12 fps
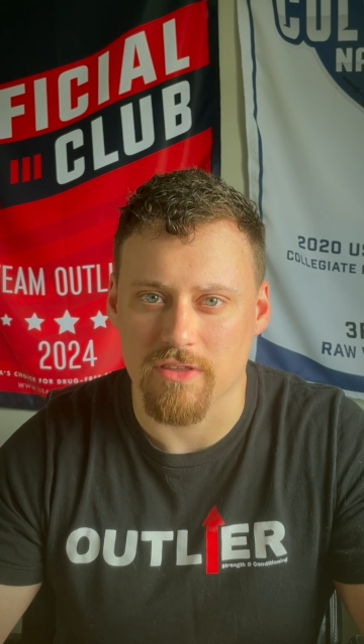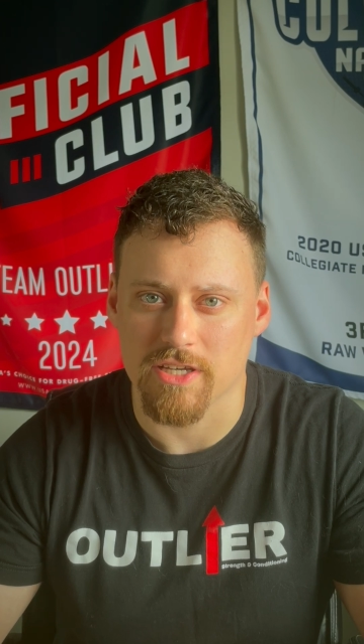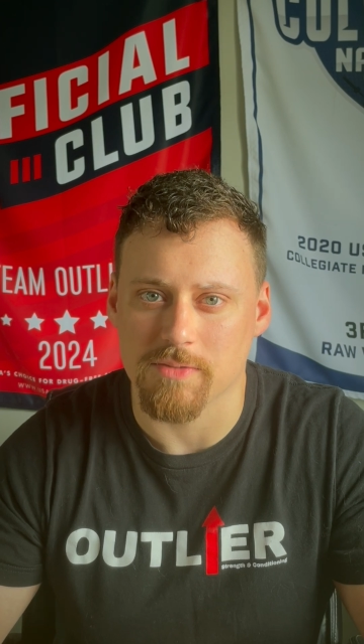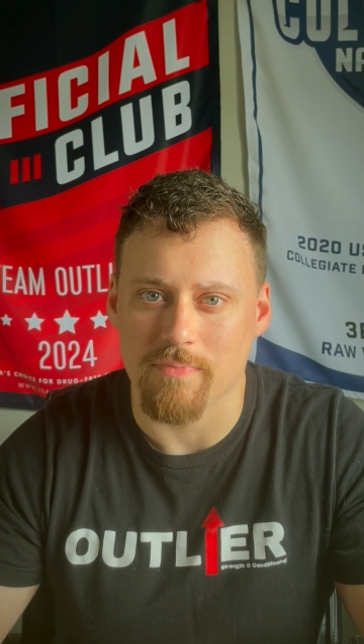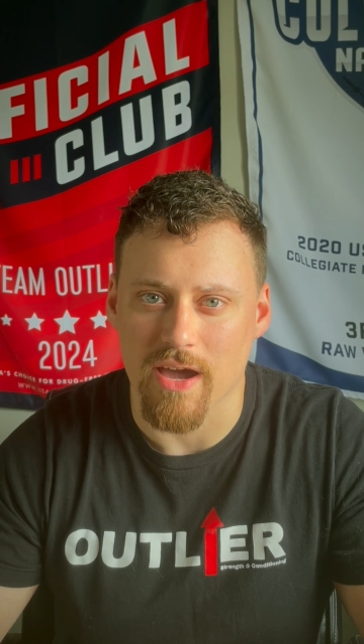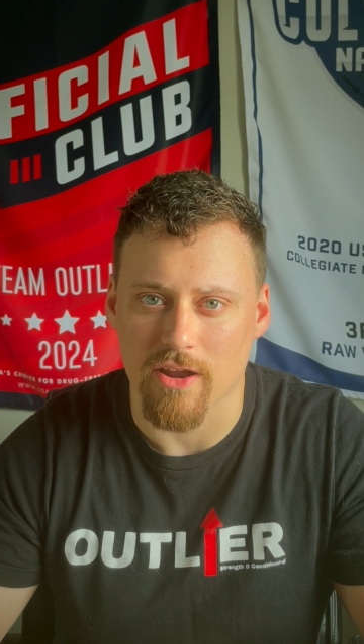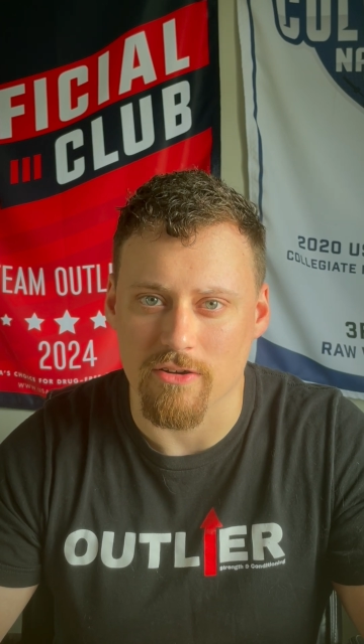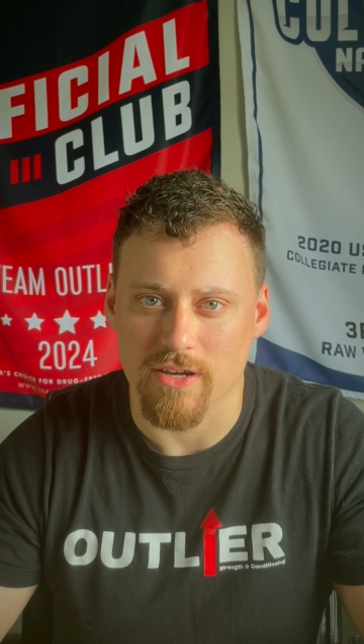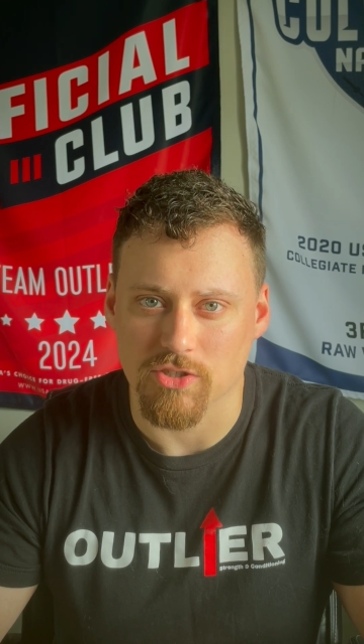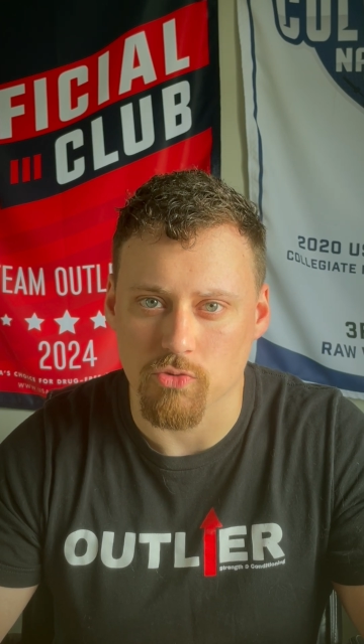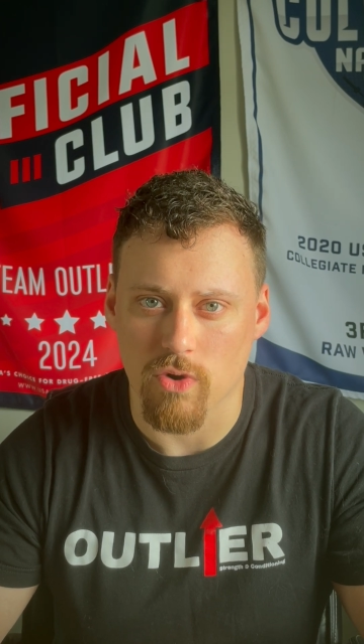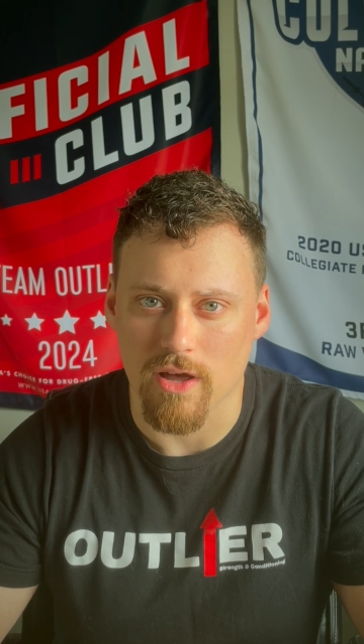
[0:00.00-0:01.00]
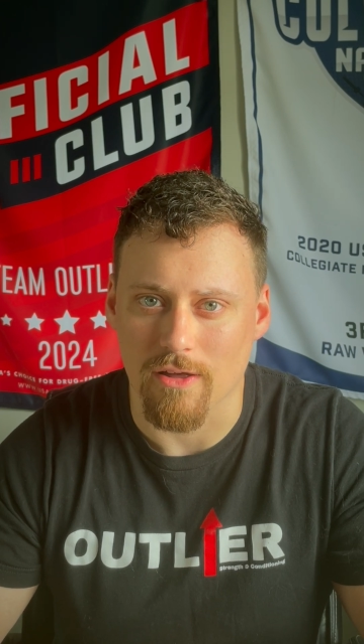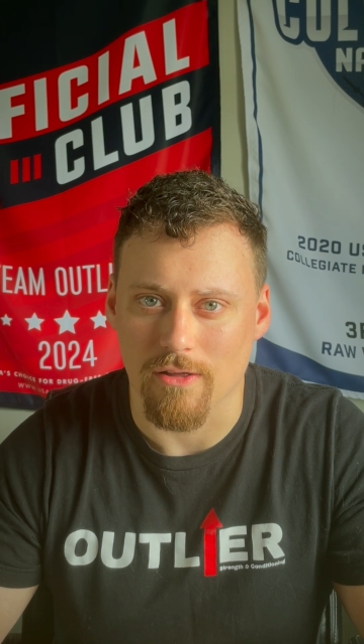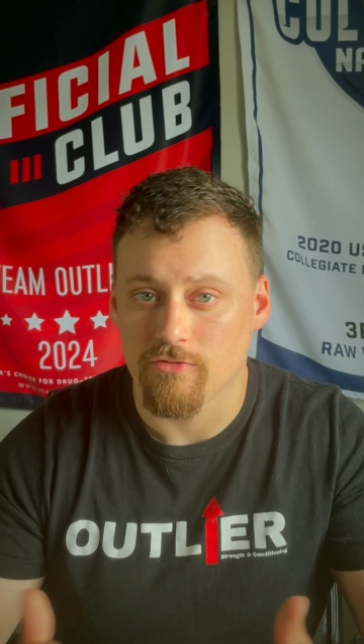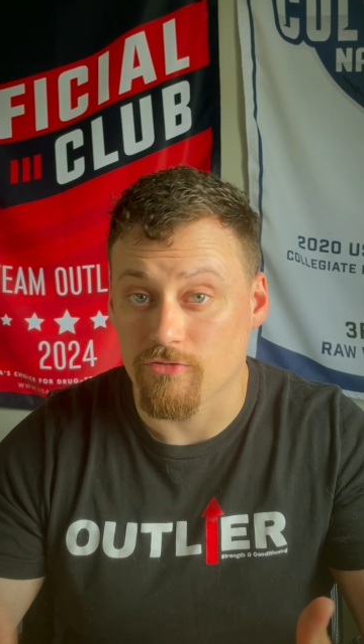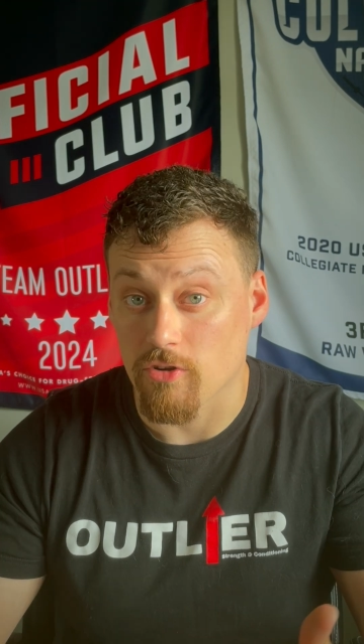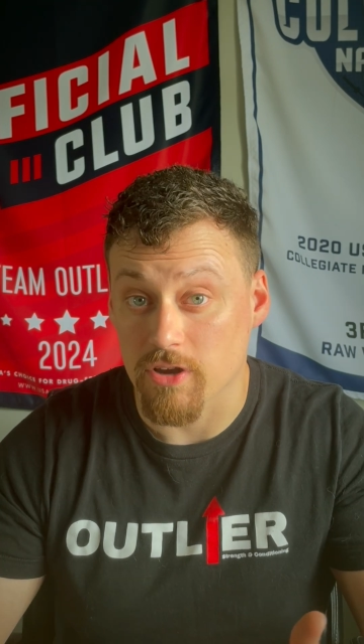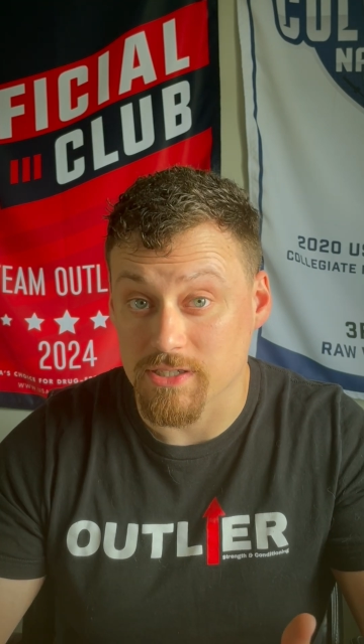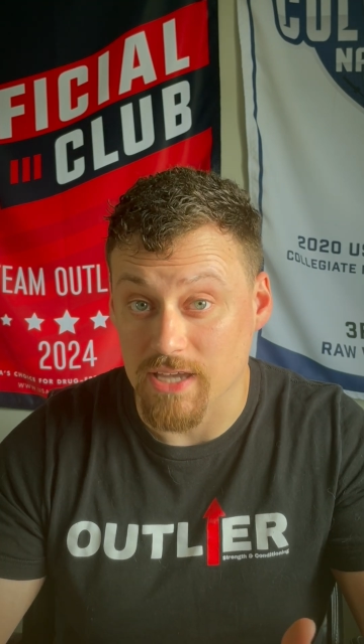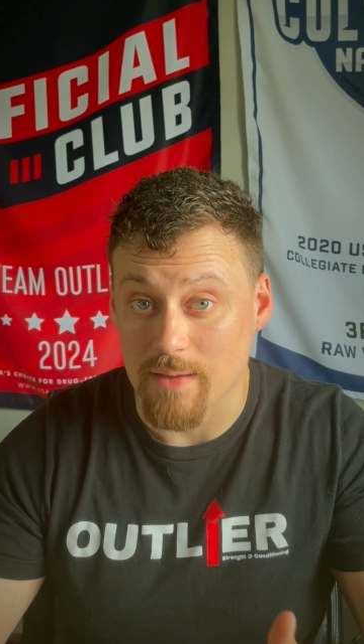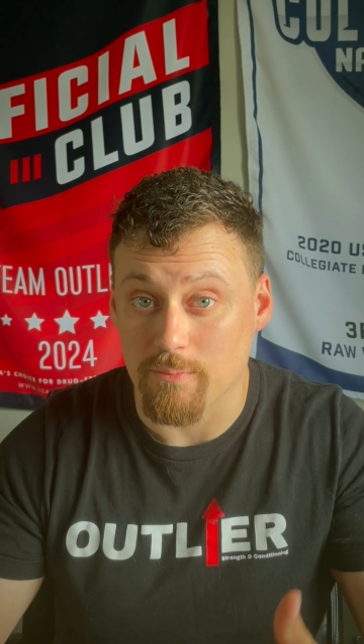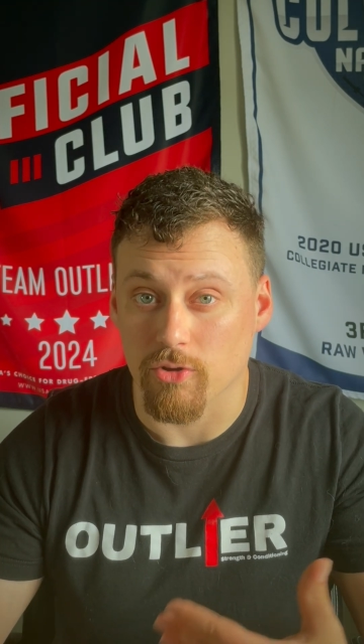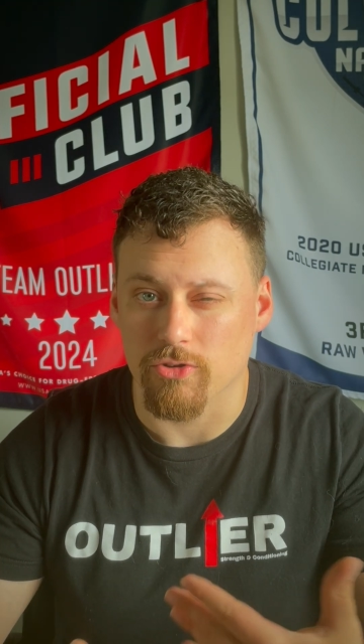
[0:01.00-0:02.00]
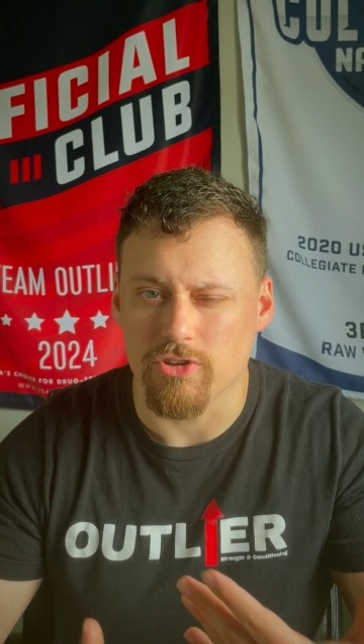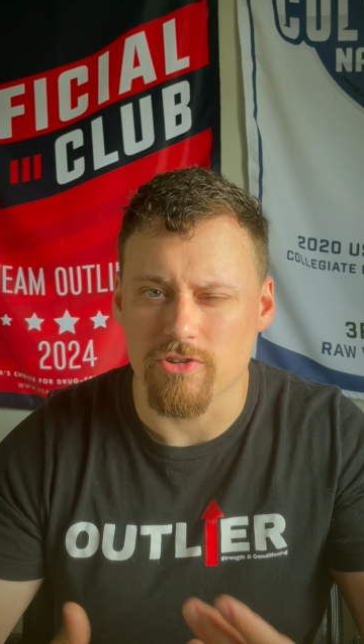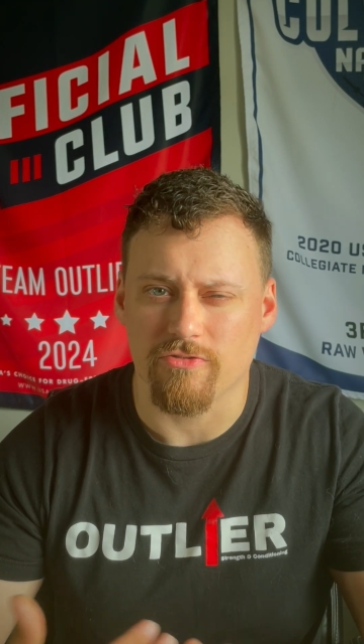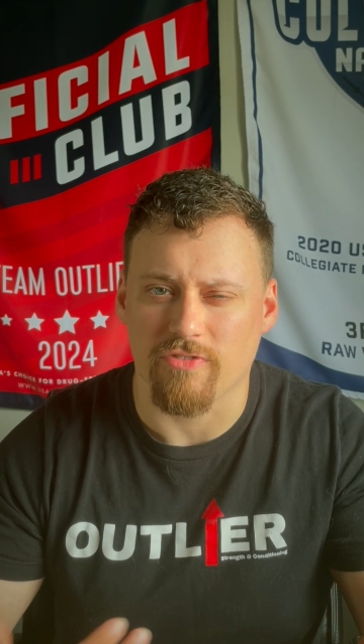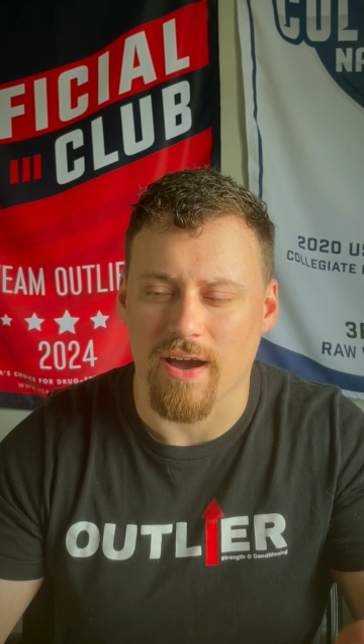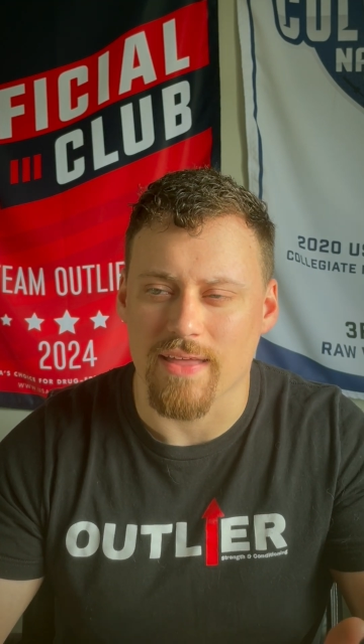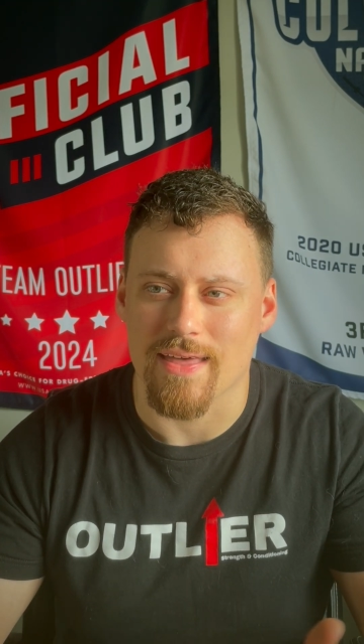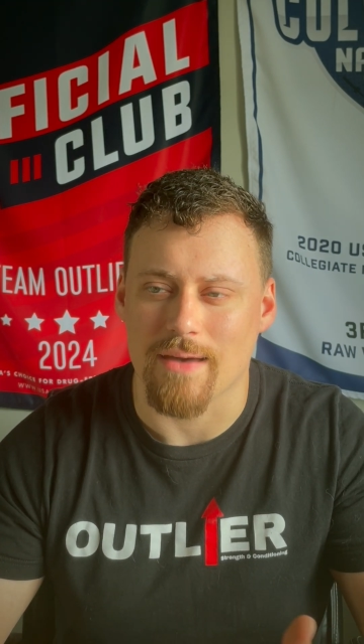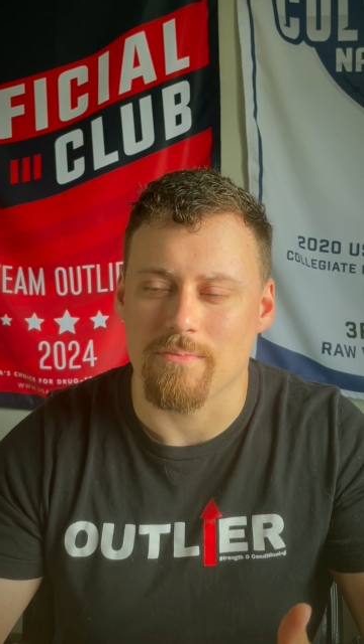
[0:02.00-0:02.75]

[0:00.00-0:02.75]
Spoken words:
this banner as well. For example, do you find that